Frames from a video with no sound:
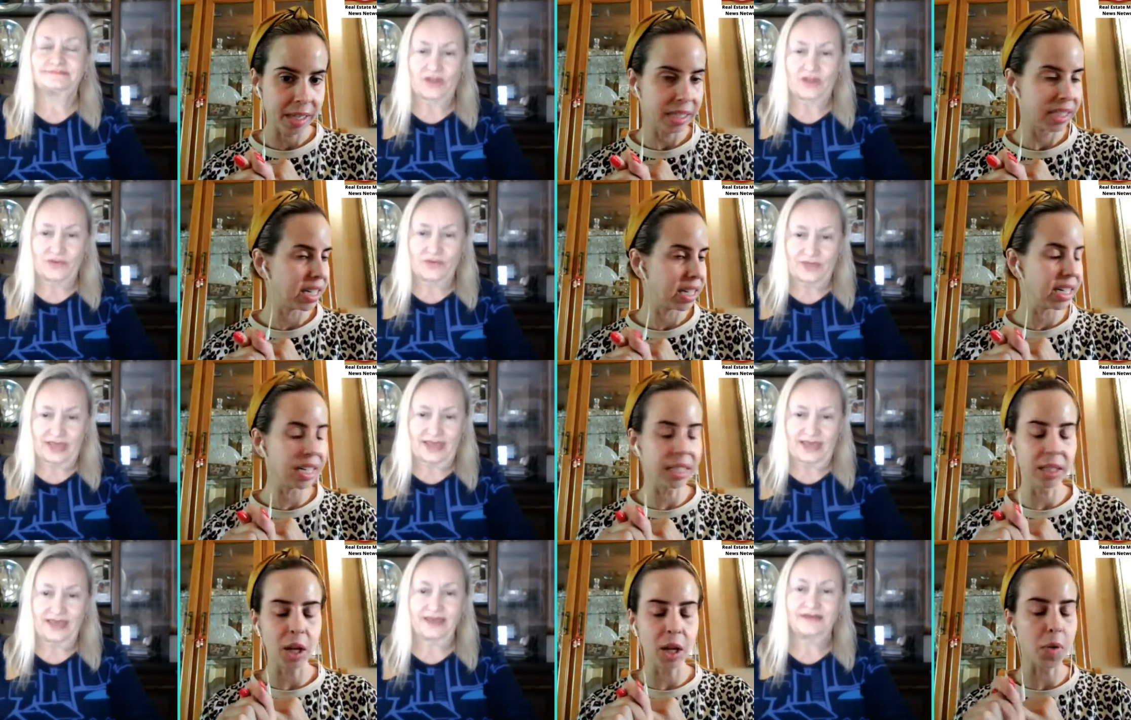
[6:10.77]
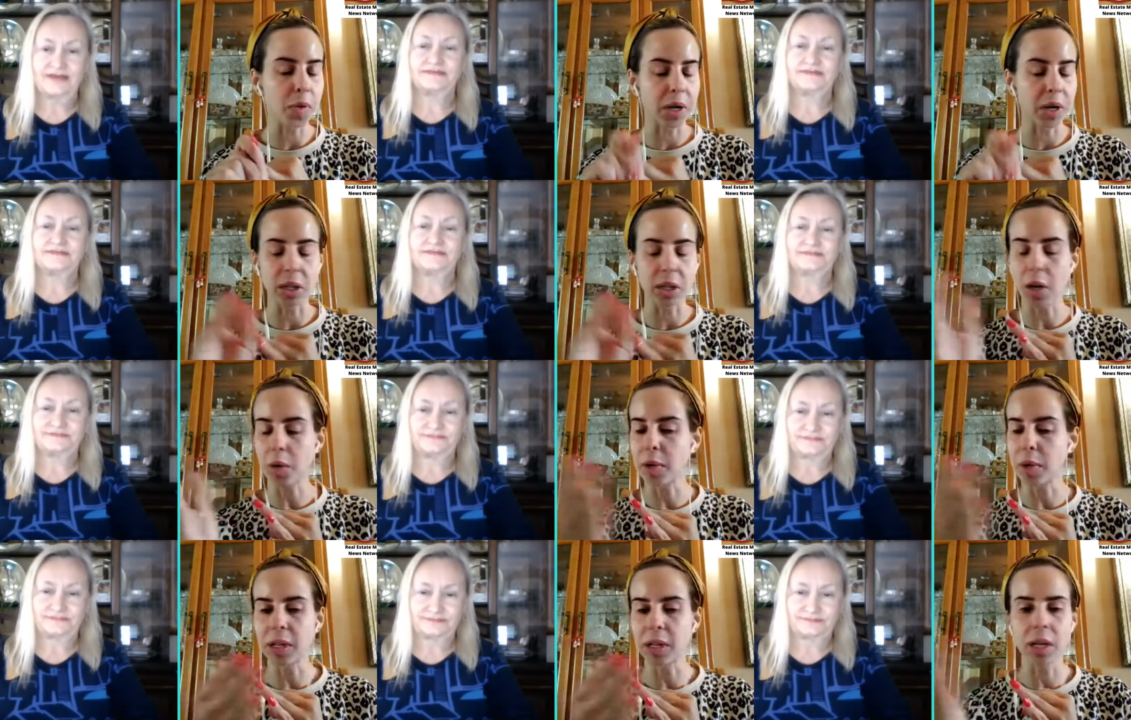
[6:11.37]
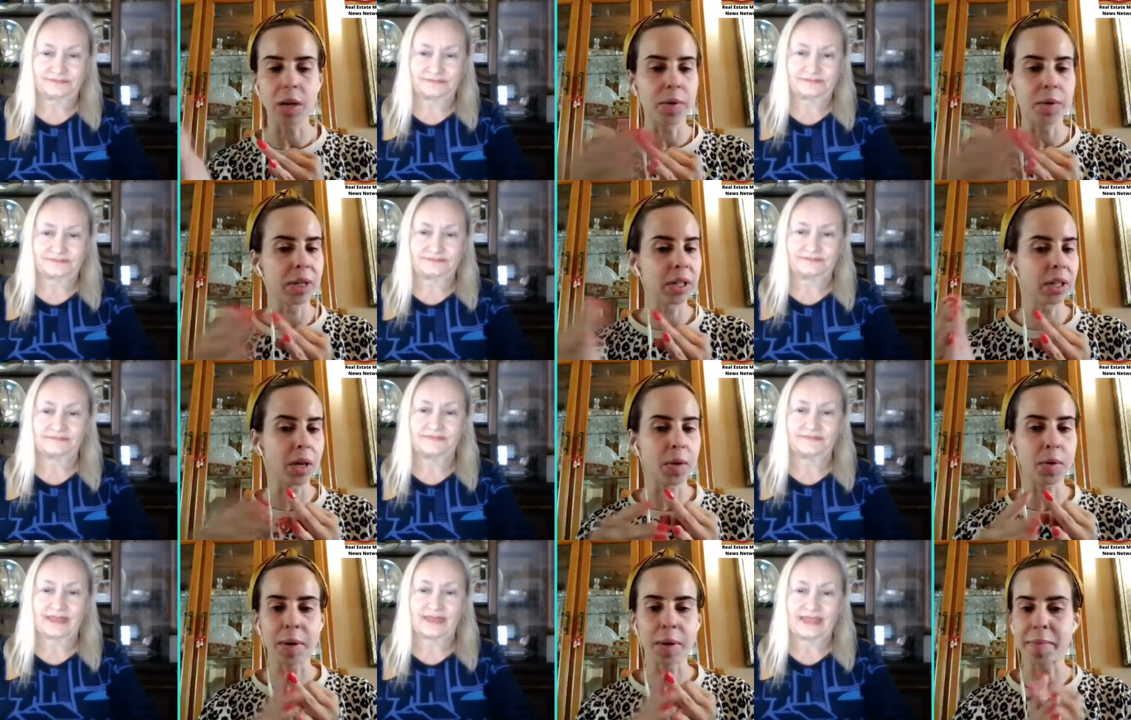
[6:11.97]
Speaker 1: Okay.
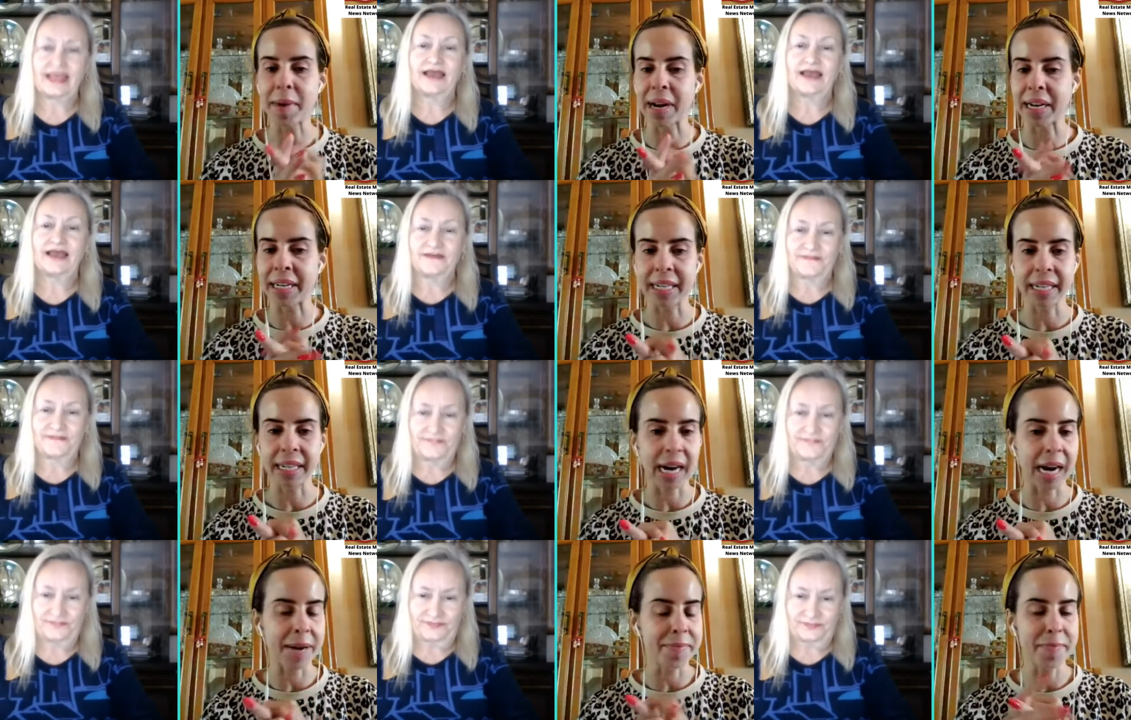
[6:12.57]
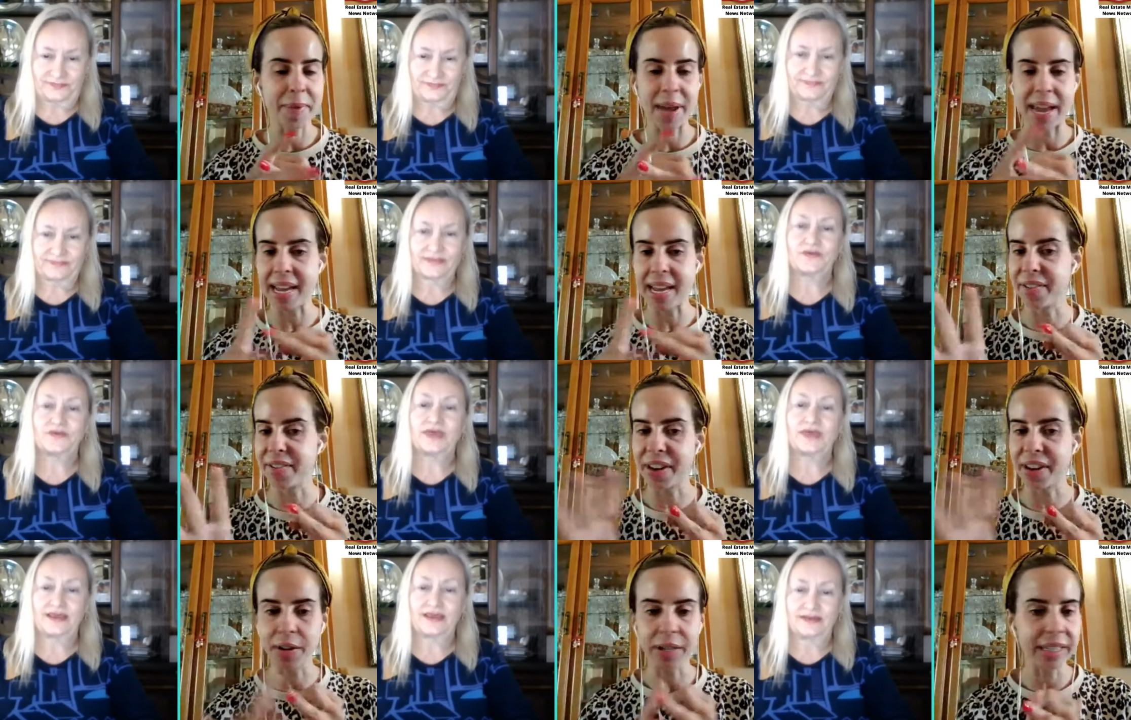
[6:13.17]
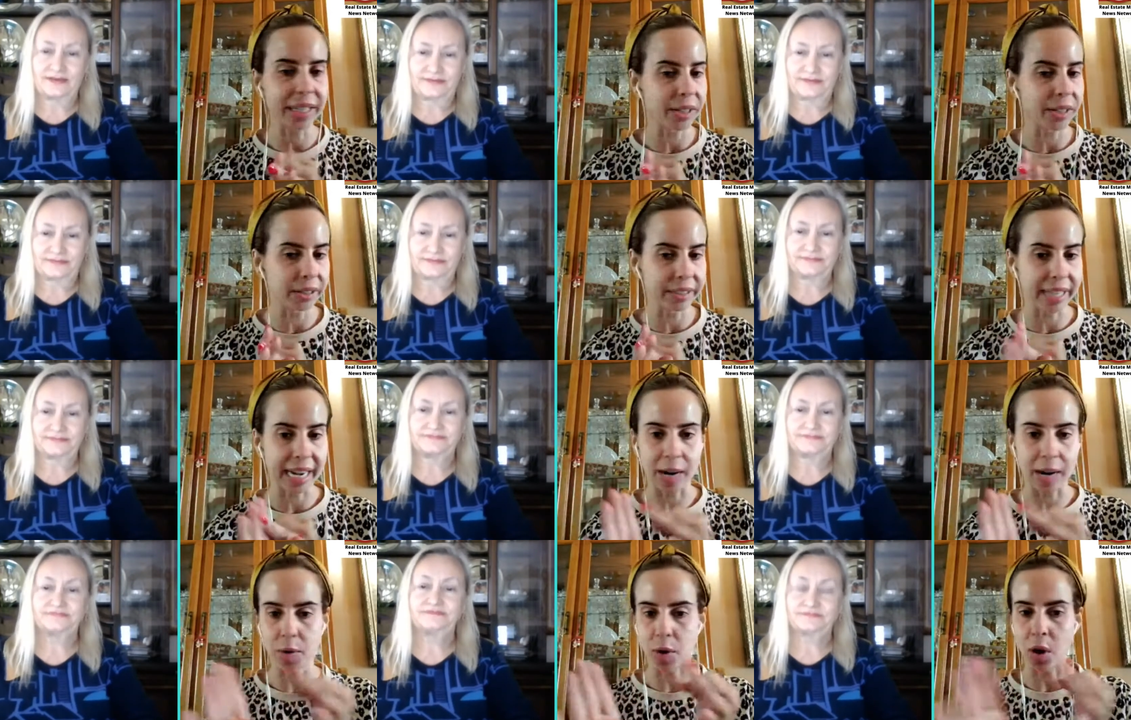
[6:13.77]
Lower money. I'm paying very little
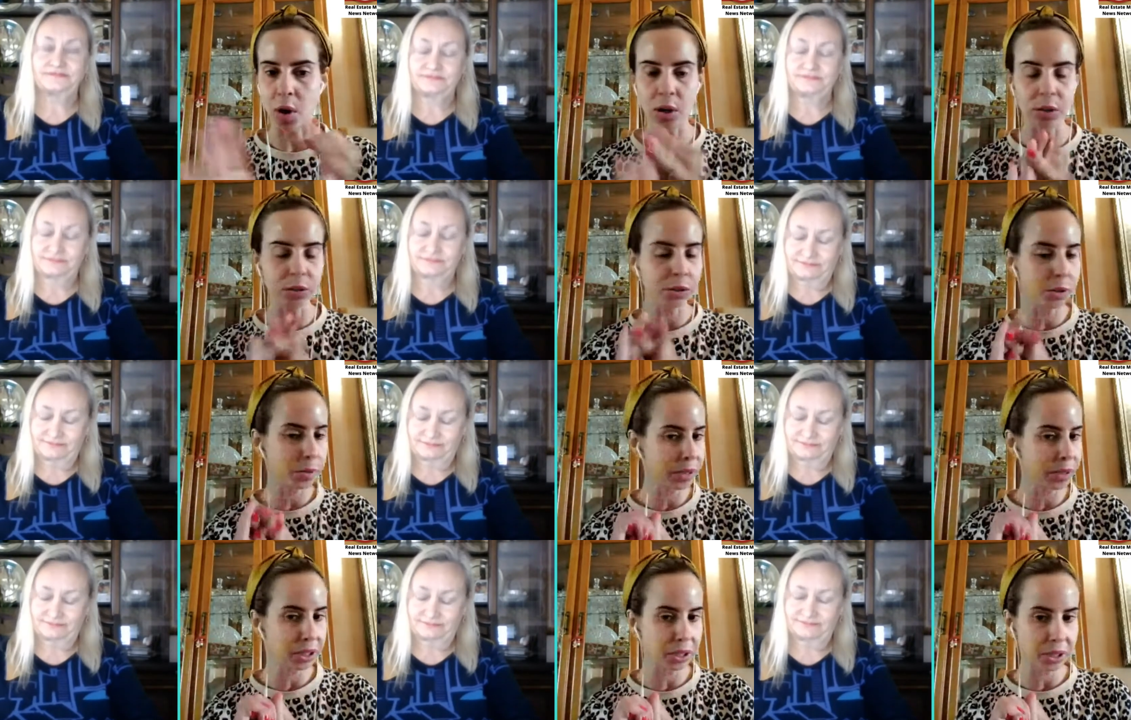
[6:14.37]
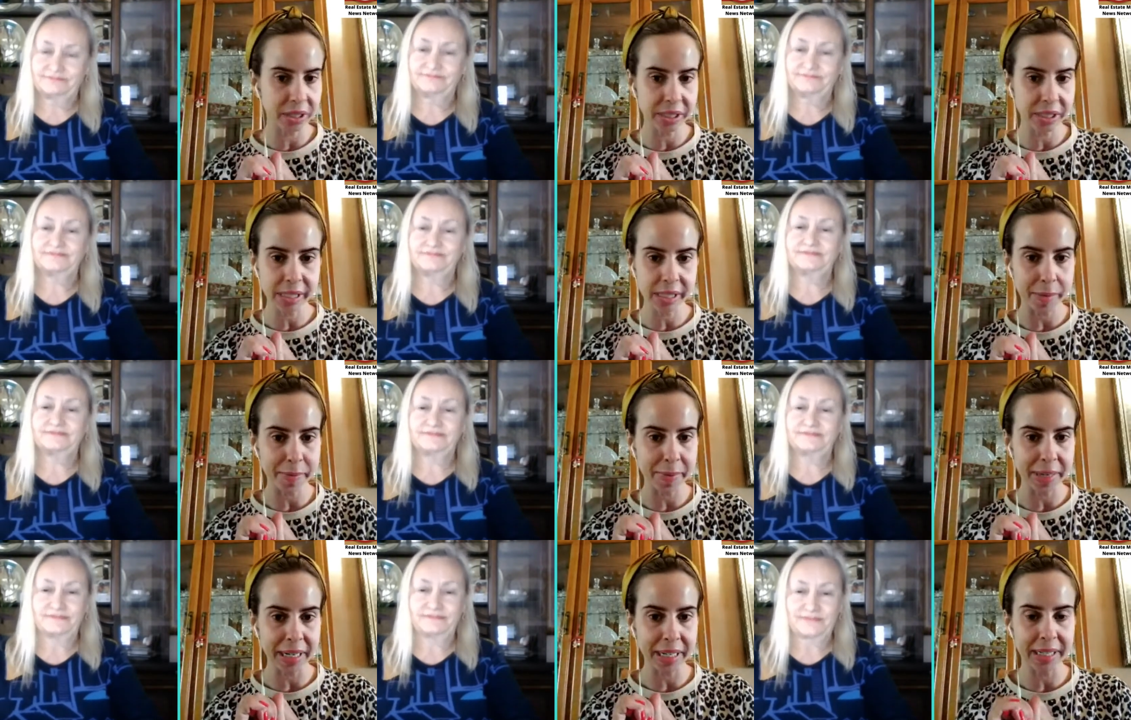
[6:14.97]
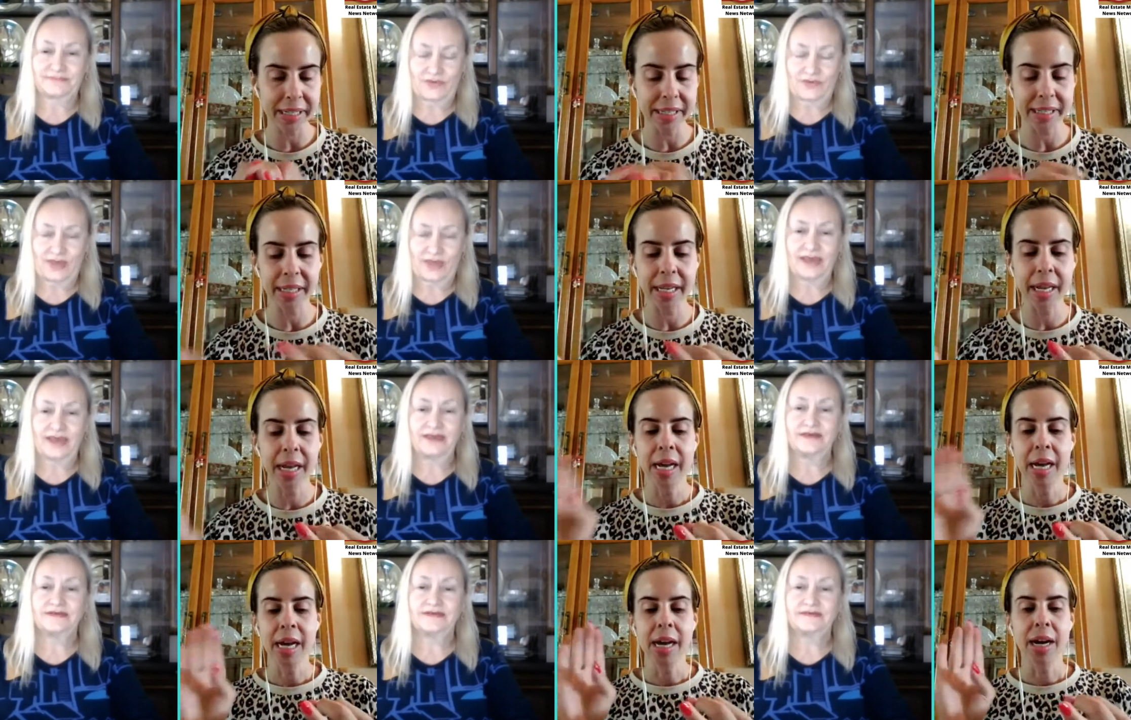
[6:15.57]
now. All new insurance companies.
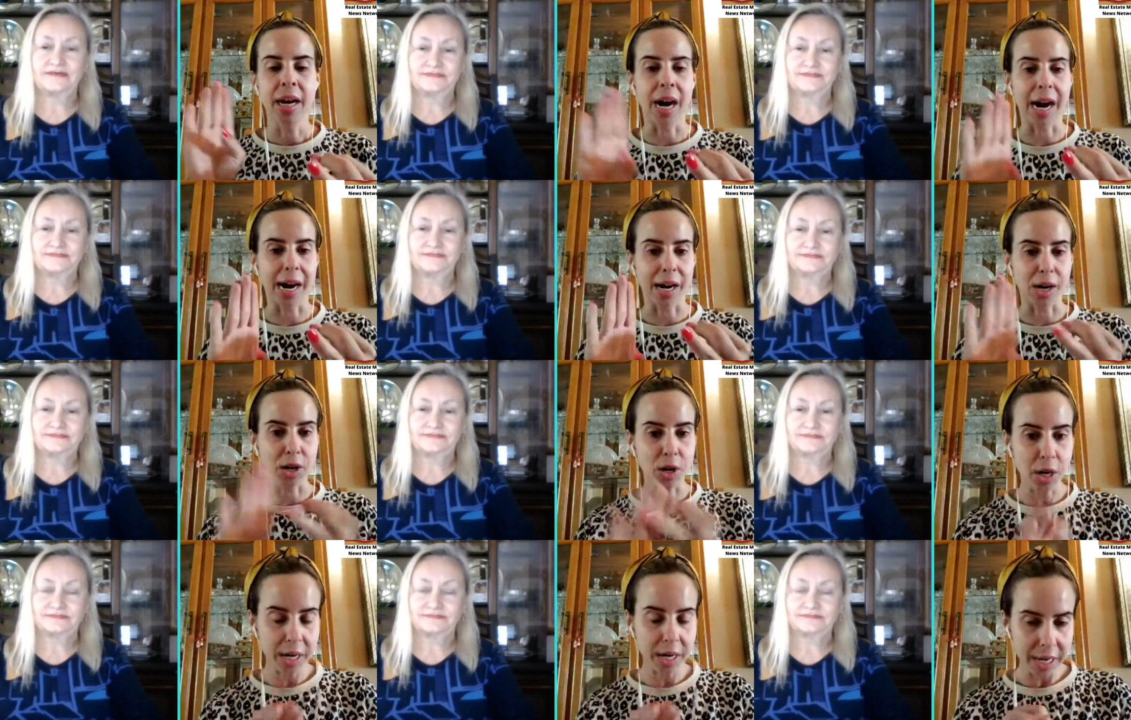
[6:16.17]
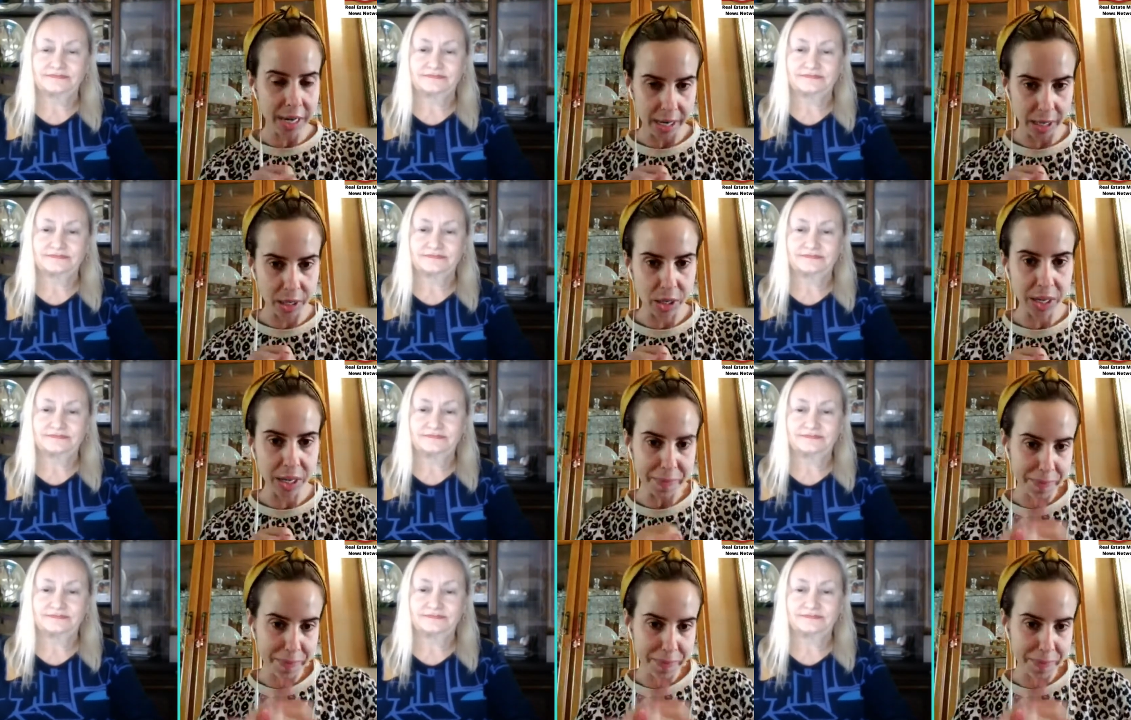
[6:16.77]
Okay. Good